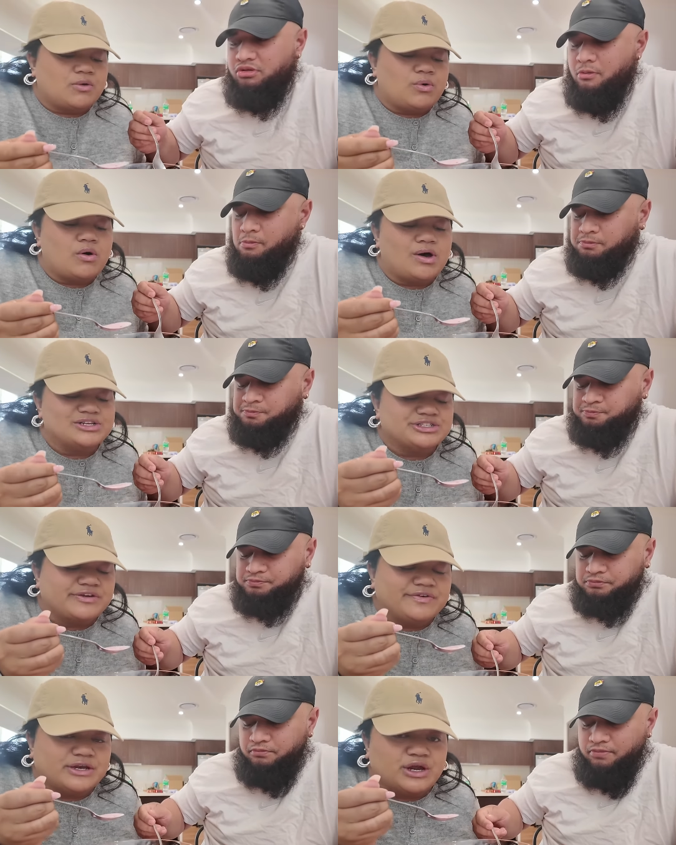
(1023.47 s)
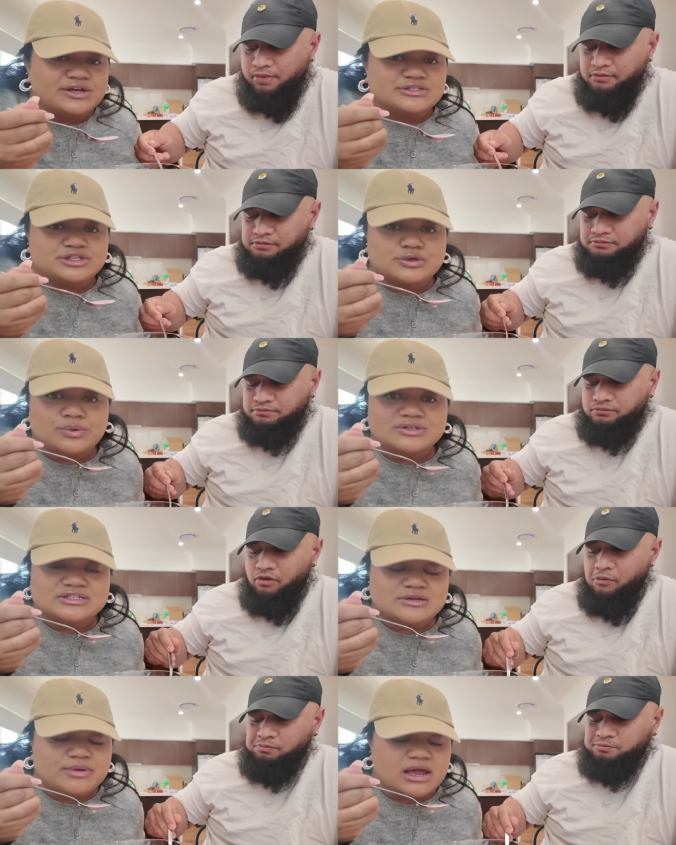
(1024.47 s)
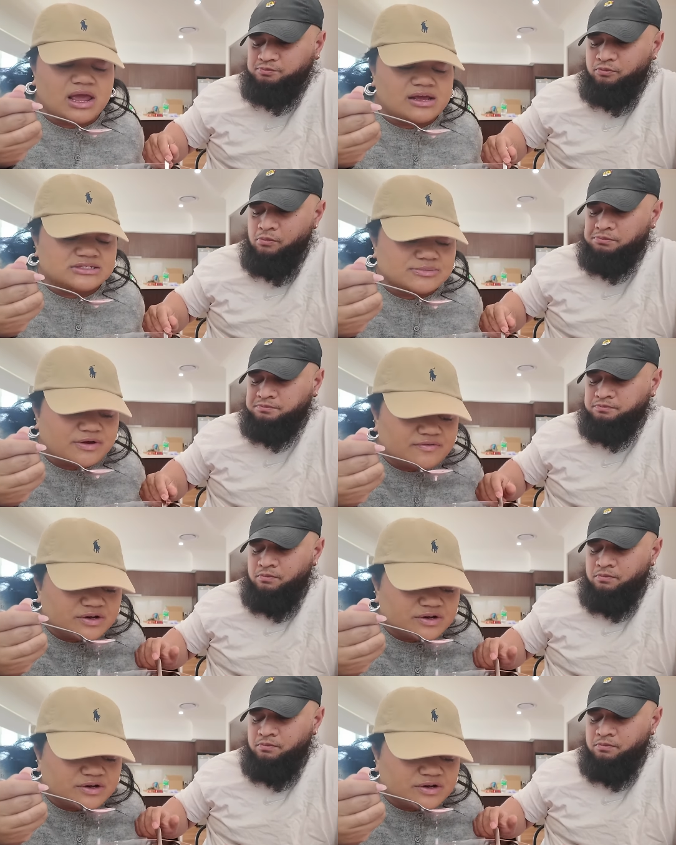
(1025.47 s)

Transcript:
Speaker 1: hot show videos and she wants to make ASMR